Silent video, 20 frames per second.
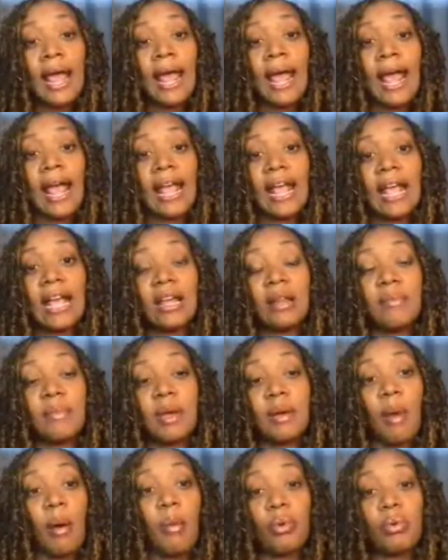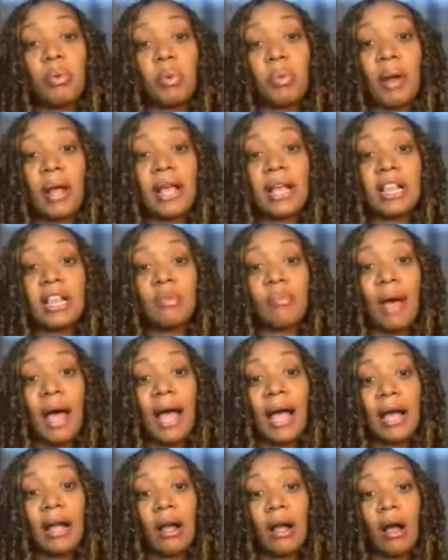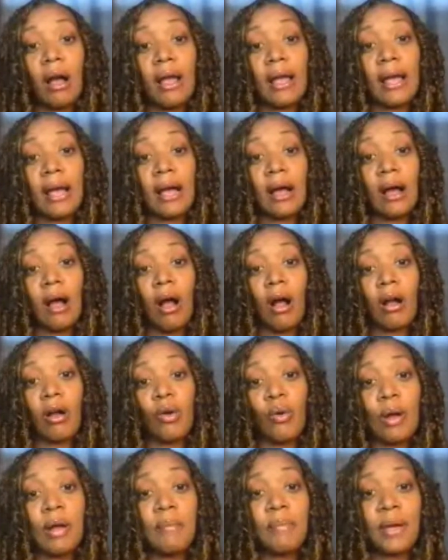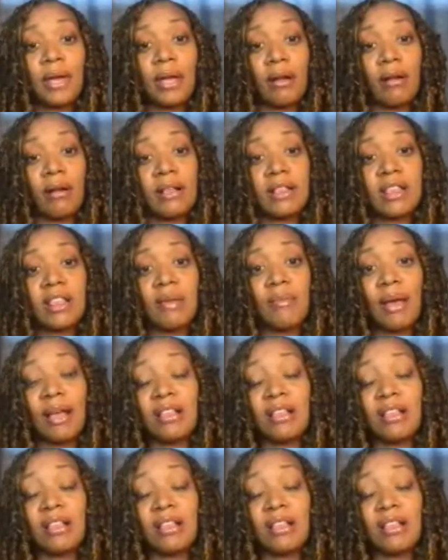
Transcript: And me and my brother, we were raised by our grandparents.